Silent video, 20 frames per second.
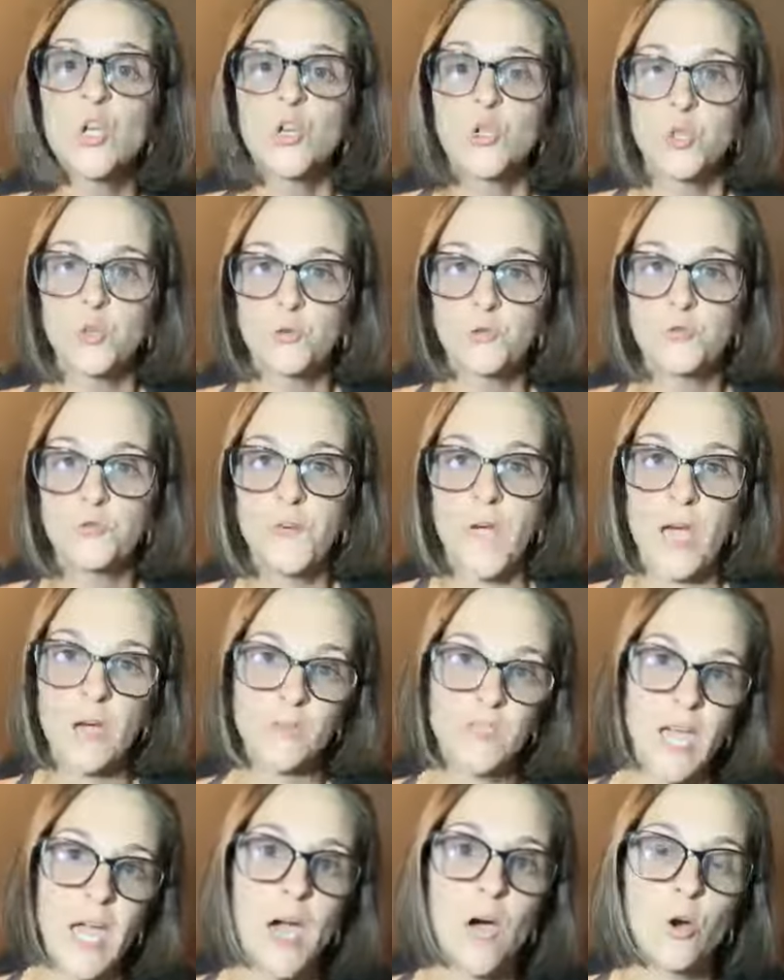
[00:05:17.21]
You
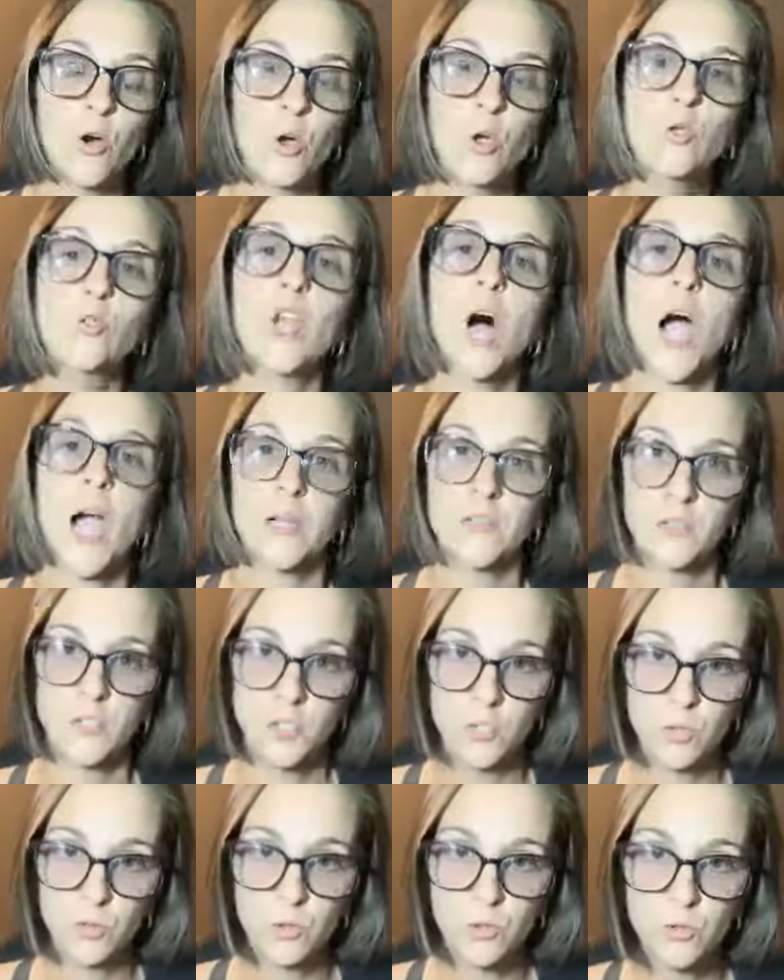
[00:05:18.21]
found out who lied to
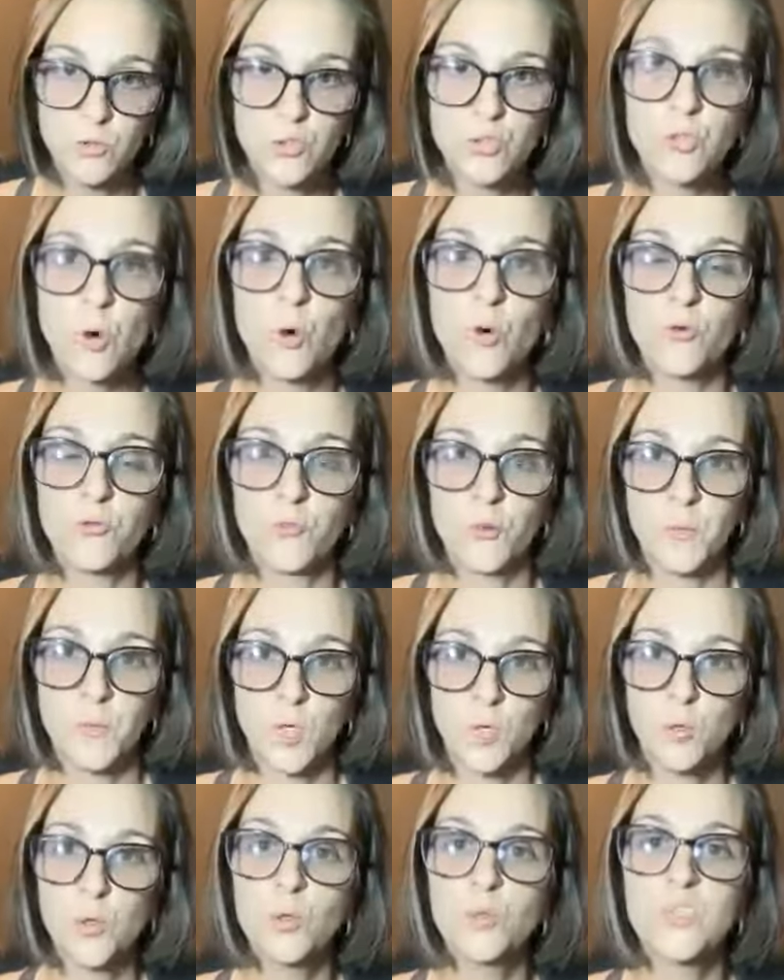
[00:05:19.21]
you, who stole from
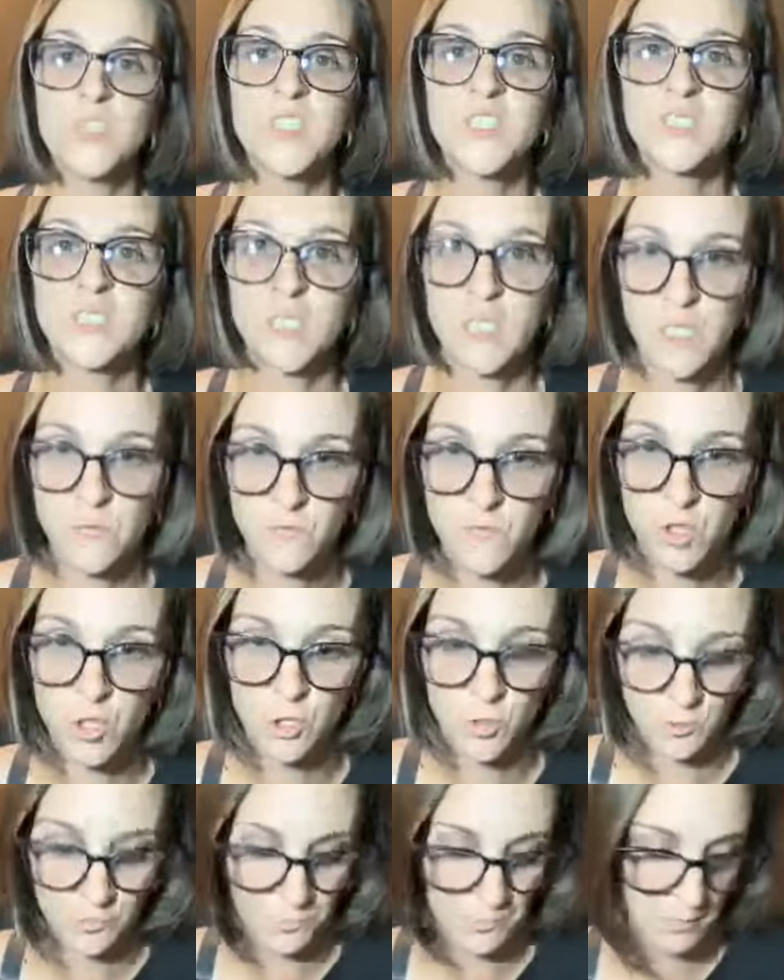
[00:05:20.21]
you, who deceived
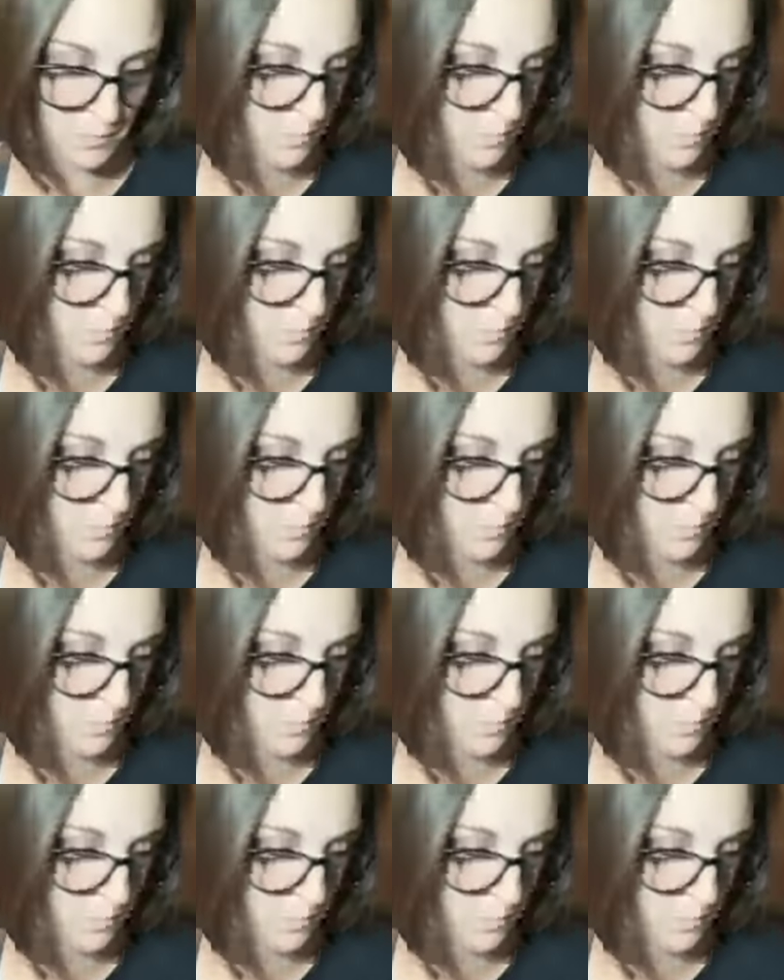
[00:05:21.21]
you.